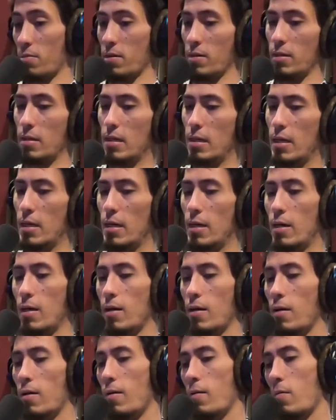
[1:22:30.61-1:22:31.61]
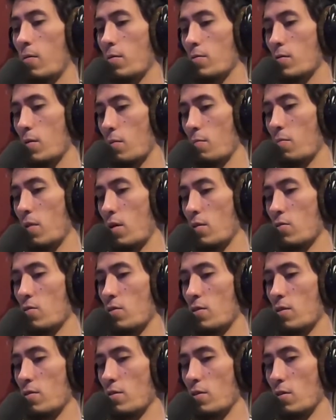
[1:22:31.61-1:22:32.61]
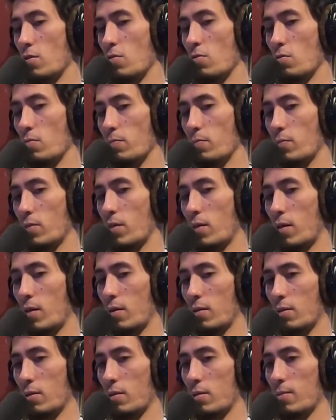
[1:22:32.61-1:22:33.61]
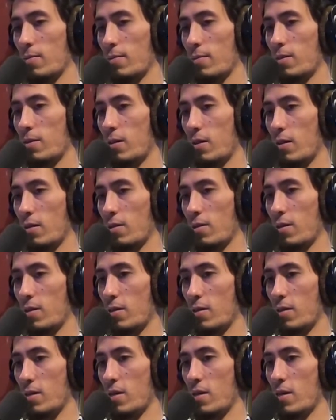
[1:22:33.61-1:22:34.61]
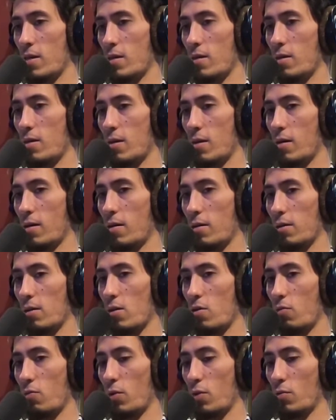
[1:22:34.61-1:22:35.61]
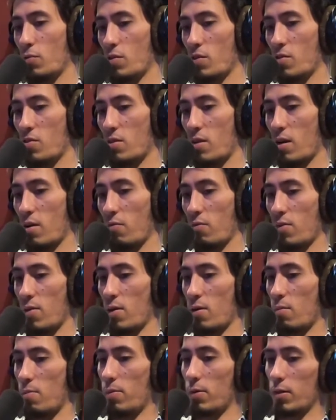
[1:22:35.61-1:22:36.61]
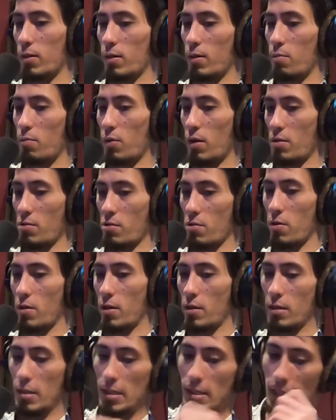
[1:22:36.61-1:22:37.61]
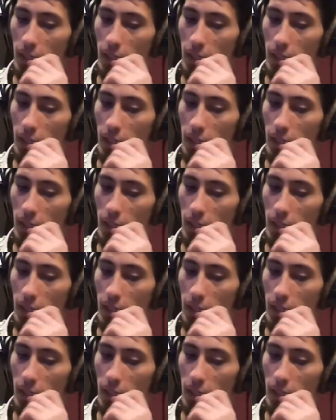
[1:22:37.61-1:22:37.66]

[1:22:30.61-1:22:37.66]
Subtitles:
But so I do the EQ, cut out the unneeded low frequency stuff, and then I'll put a compressor on it.